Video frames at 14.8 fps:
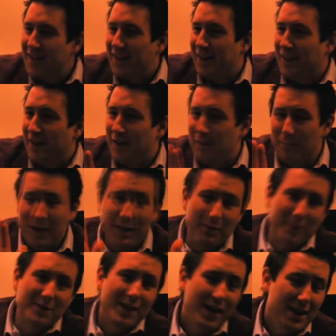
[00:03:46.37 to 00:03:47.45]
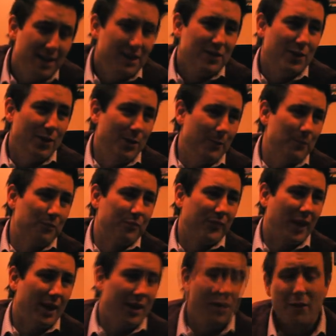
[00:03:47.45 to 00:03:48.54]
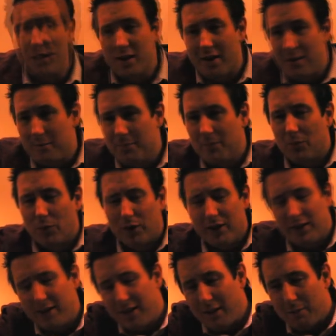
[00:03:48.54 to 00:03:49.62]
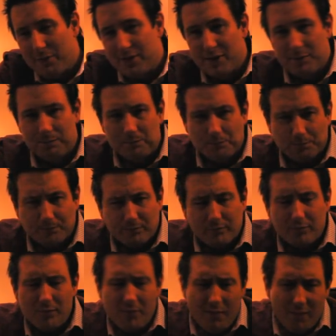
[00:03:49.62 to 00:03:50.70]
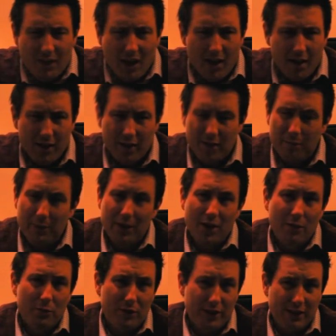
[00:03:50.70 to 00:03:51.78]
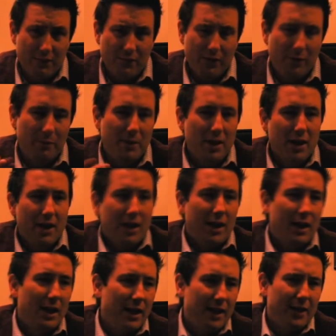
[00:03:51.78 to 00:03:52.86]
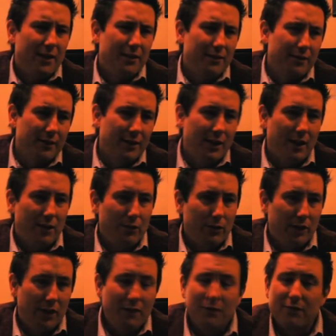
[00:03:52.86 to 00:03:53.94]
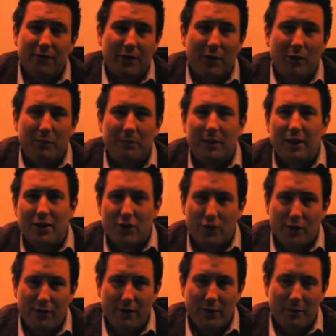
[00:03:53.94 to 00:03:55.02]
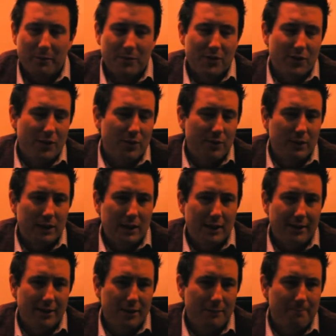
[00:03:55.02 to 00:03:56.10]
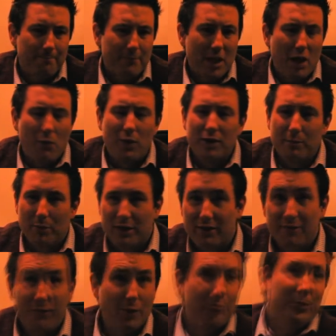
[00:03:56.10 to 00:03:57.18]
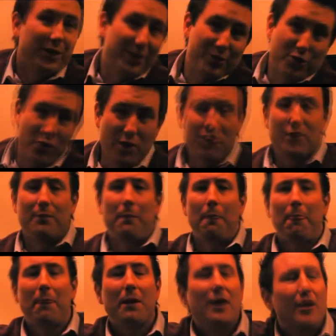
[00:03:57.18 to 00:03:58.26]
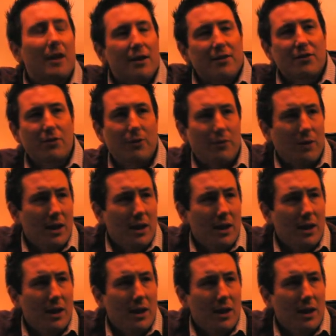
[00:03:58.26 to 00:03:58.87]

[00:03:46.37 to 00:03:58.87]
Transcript: Uh, but anyway, so here I am working in Edmonton, but not really in film and I love film. I enjoy film, so um, I want to bring film to construction. Uh, so